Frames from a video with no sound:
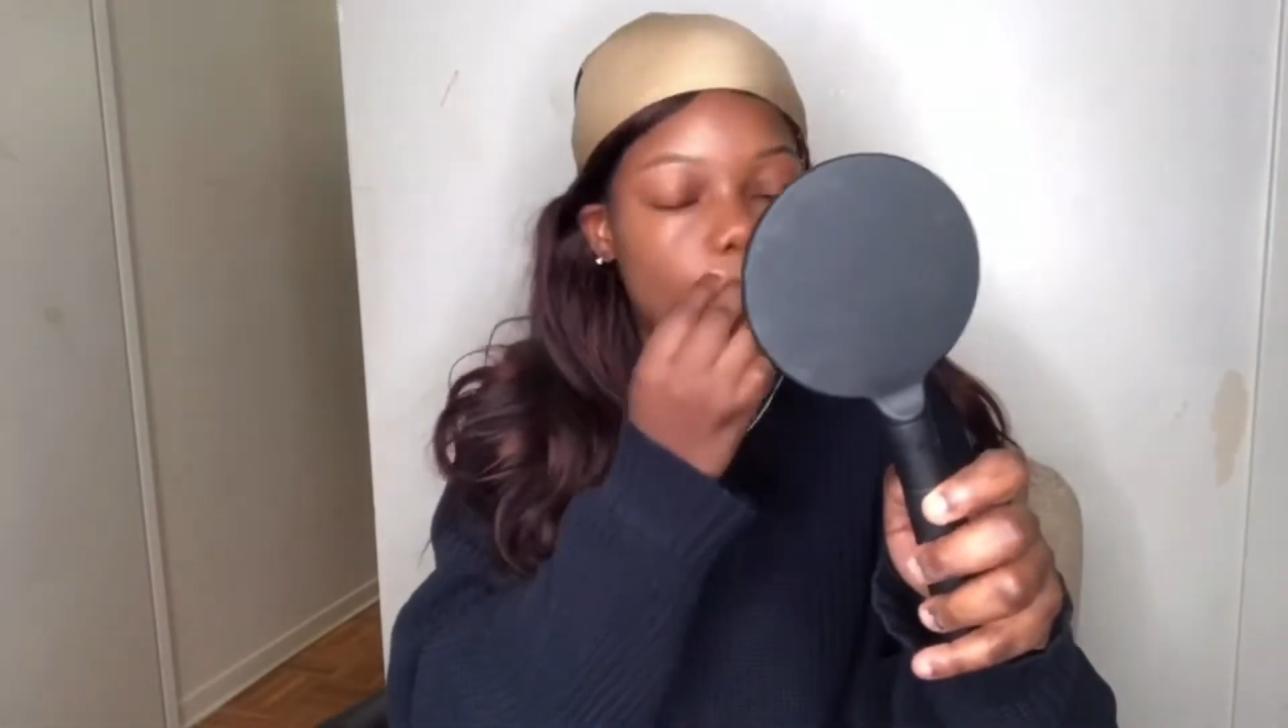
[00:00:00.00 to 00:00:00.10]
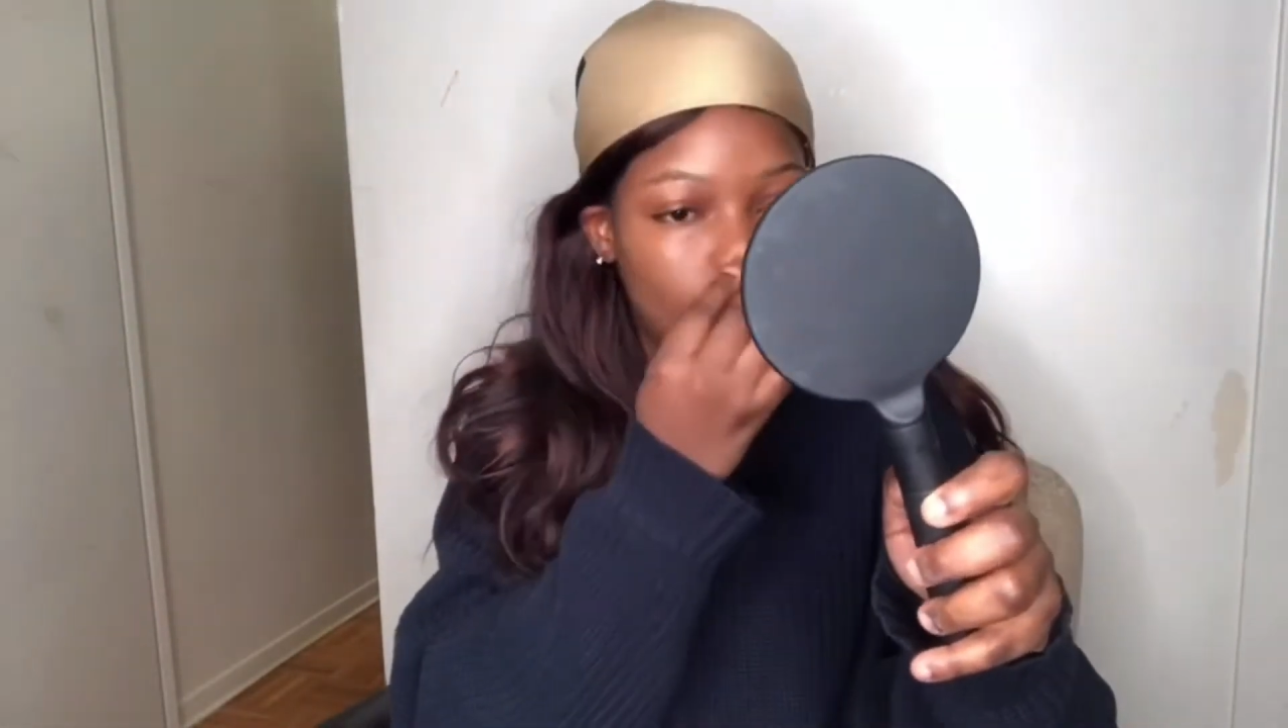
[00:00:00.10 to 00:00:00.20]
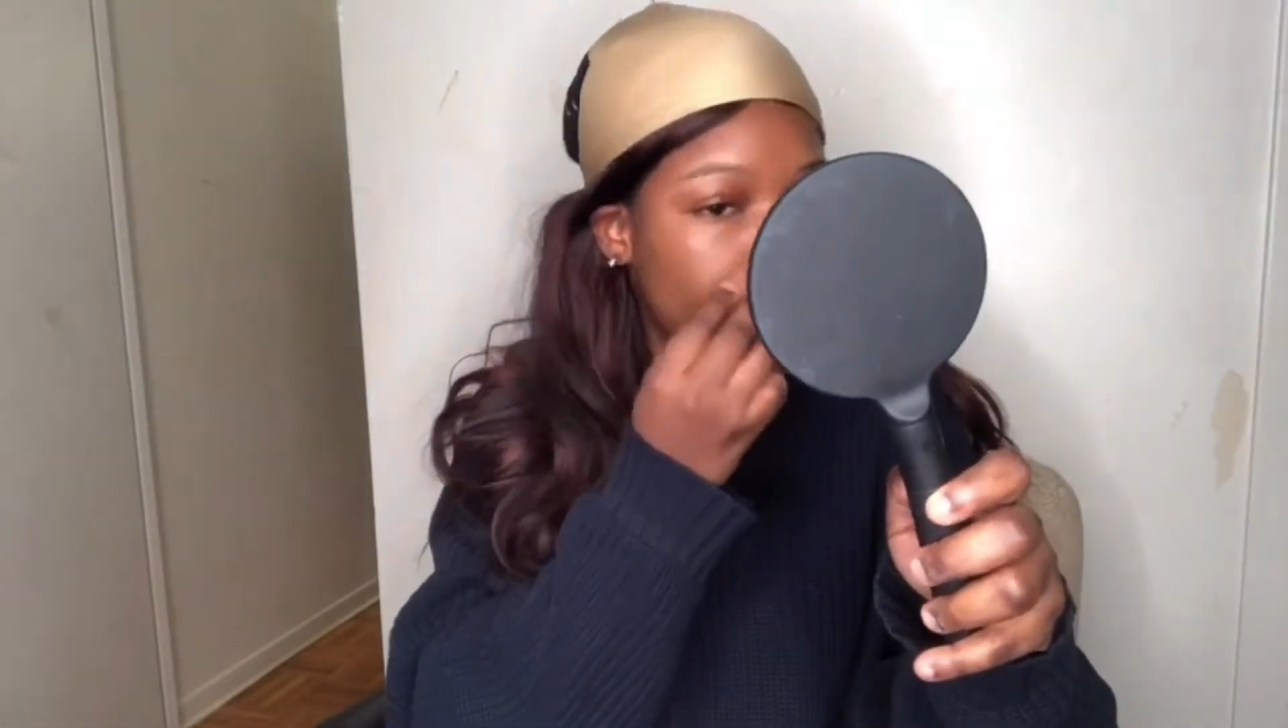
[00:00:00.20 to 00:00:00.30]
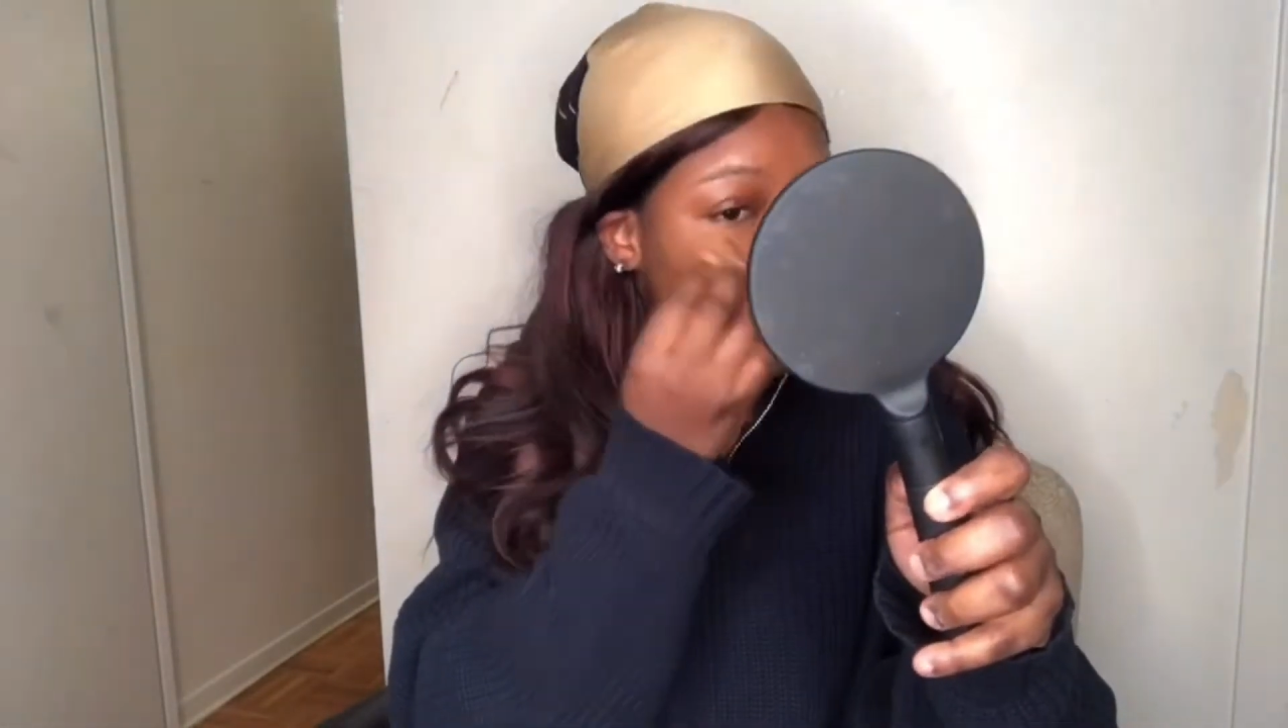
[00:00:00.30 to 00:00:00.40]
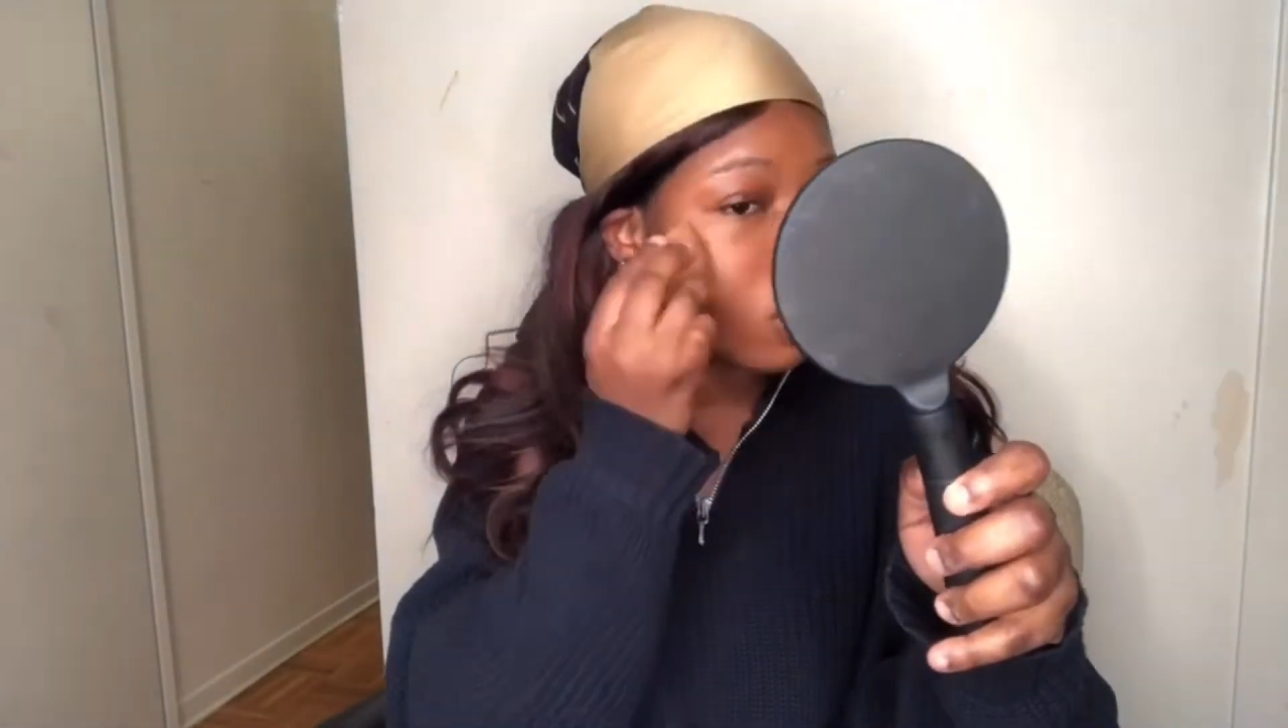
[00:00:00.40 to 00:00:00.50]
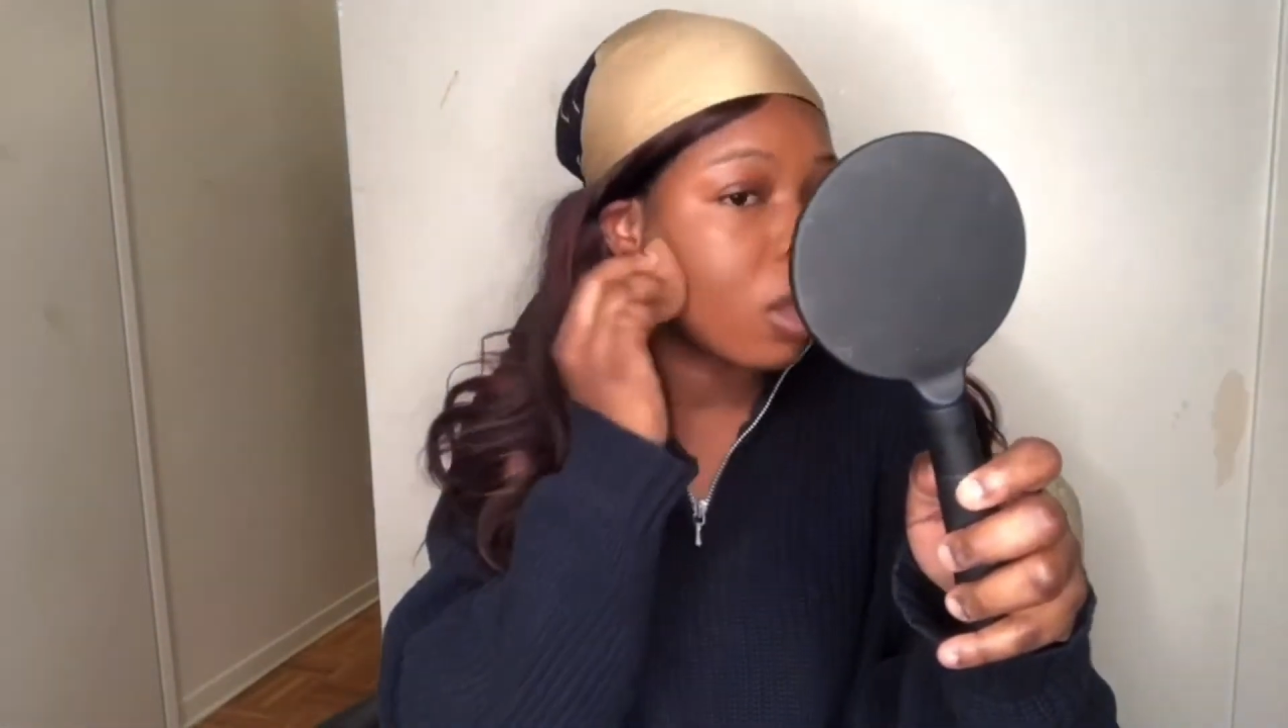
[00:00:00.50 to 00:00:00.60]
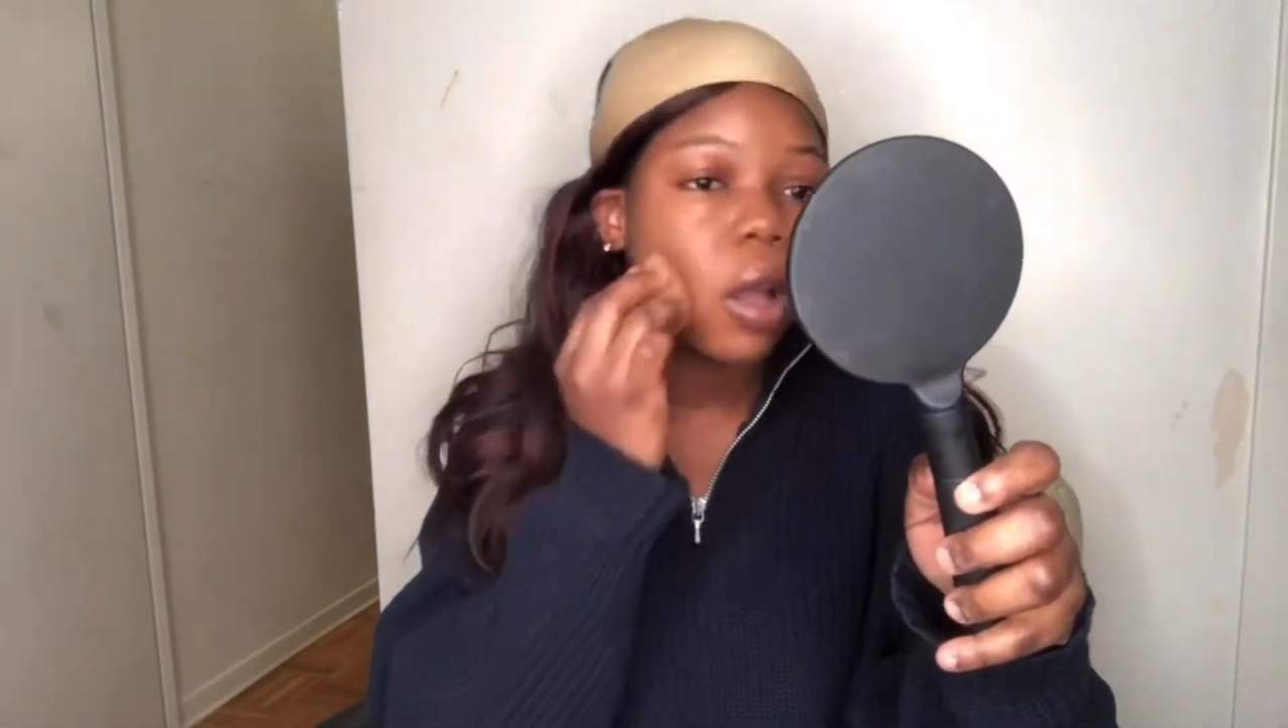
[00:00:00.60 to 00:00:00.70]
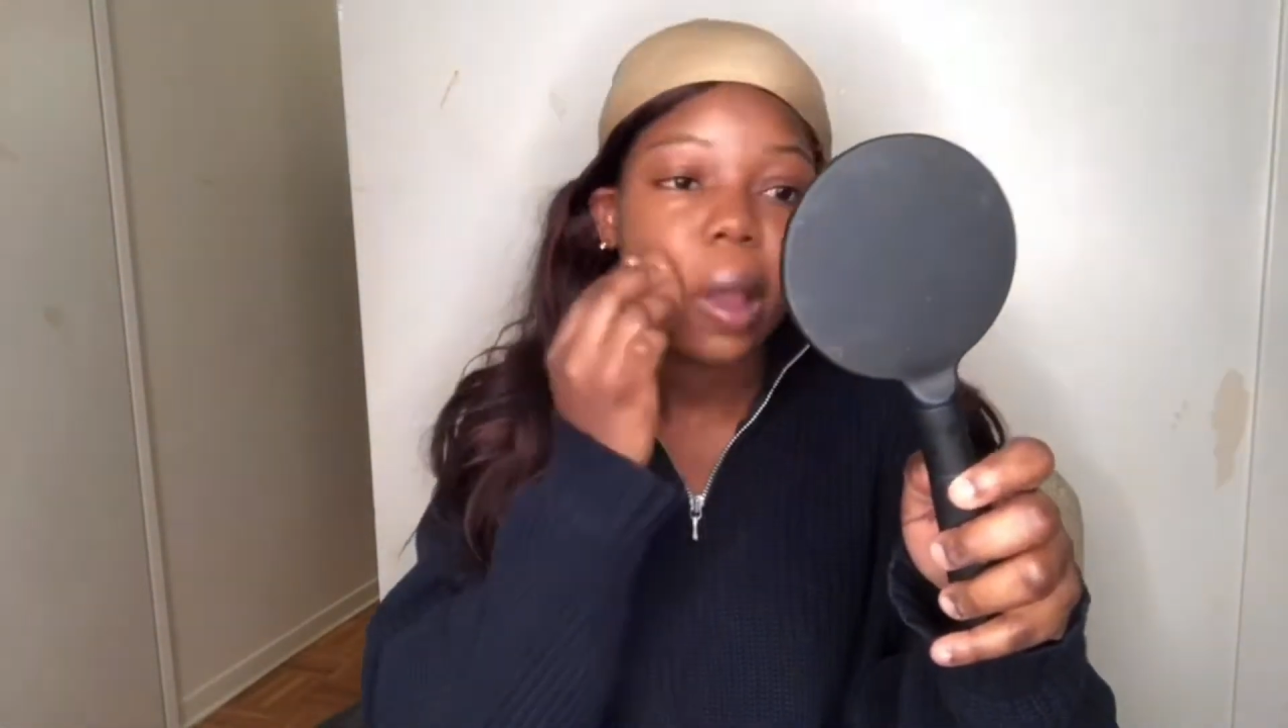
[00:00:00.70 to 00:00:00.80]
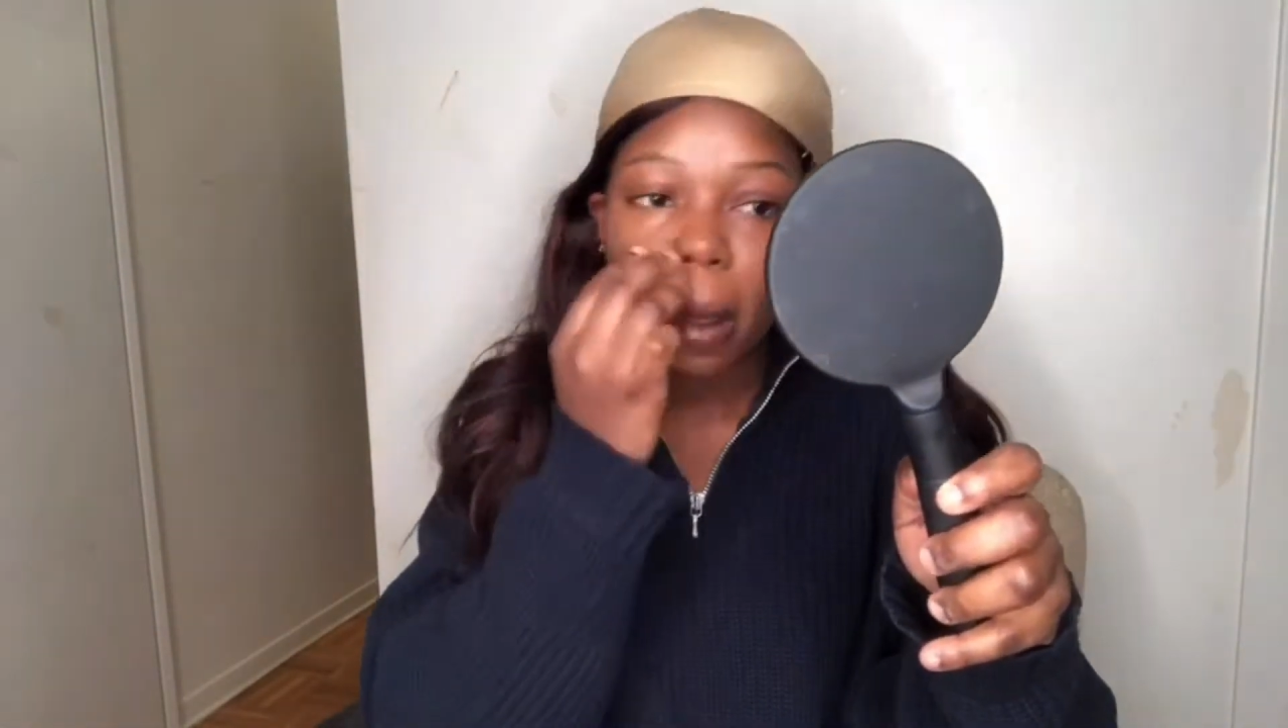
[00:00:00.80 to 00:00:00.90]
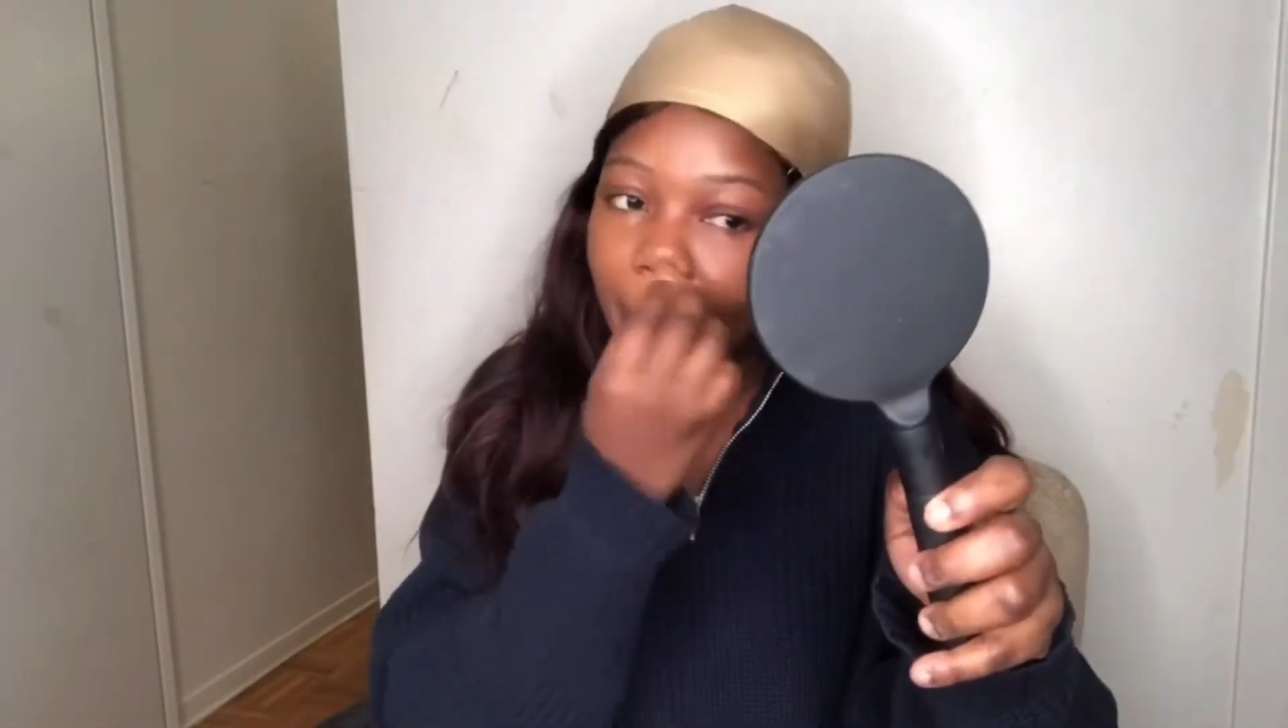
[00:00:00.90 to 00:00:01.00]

Baby, say you